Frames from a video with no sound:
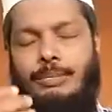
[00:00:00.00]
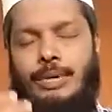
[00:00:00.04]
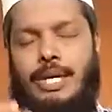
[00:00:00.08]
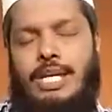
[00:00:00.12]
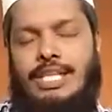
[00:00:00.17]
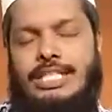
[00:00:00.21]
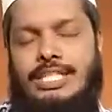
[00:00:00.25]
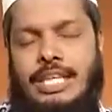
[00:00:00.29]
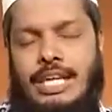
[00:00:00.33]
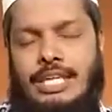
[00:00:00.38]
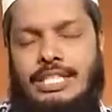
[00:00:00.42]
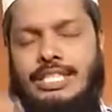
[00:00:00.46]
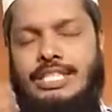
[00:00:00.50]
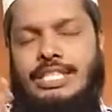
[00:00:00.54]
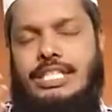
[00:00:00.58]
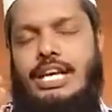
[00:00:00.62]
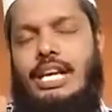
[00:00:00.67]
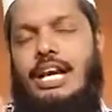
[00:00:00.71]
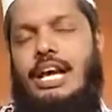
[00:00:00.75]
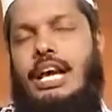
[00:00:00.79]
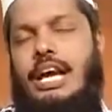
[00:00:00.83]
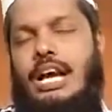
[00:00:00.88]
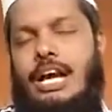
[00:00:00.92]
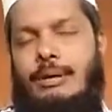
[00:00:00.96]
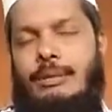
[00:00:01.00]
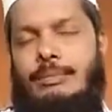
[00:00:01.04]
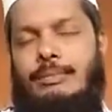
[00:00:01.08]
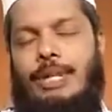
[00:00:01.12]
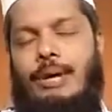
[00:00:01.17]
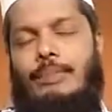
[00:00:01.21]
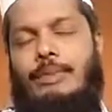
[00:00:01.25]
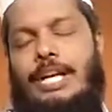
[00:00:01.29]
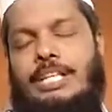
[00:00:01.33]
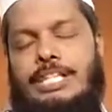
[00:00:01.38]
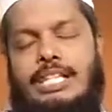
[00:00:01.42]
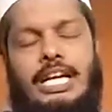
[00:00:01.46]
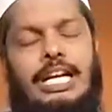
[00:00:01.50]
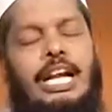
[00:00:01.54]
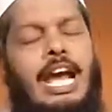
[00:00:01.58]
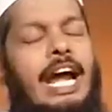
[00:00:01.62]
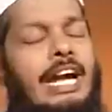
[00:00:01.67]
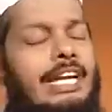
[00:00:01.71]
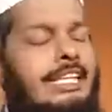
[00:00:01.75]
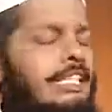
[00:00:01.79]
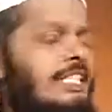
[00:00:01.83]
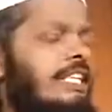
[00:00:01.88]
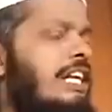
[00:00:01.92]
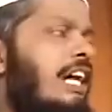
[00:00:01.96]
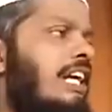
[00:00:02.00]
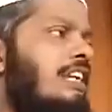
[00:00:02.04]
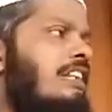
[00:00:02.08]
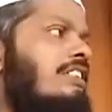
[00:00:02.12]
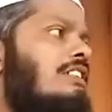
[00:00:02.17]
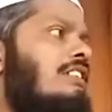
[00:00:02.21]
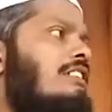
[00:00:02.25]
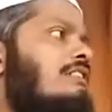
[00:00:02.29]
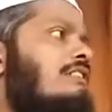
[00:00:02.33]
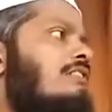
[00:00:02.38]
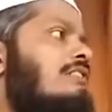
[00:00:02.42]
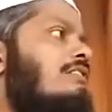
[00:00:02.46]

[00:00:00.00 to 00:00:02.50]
person utter